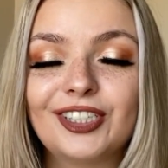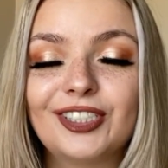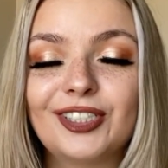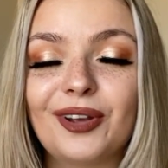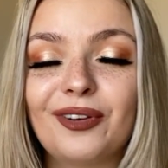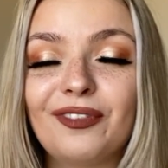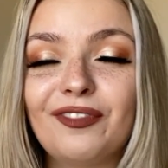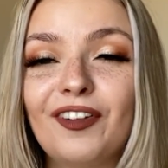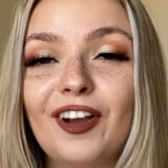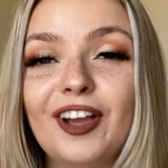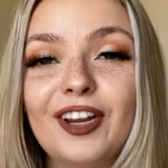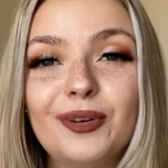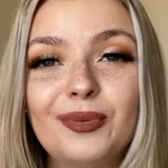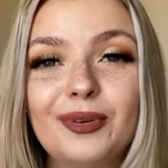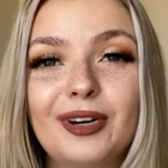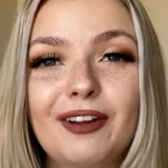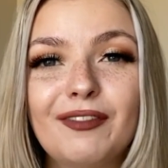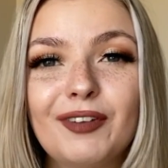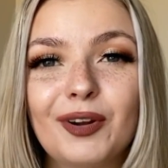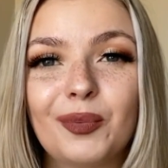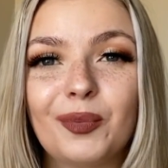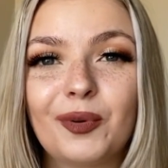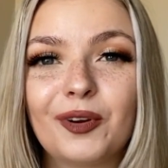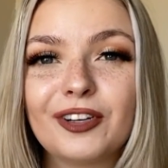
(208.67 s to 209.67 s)
So find
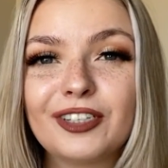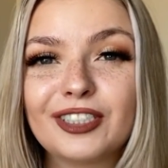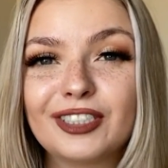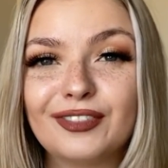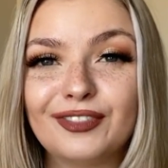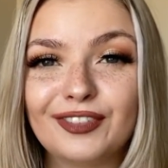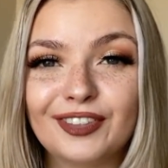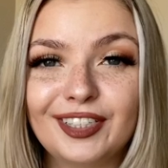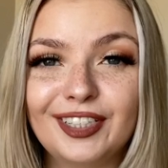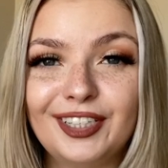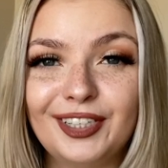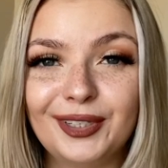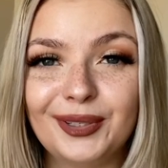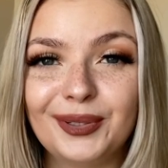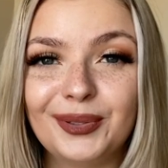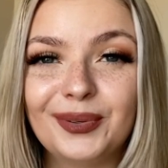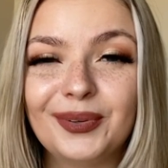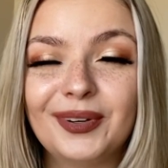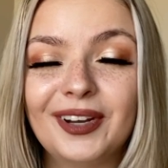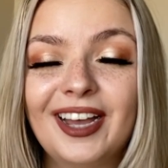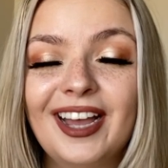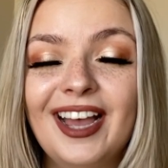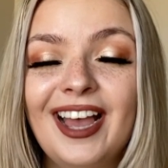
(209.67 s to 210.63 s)
whatever works for you.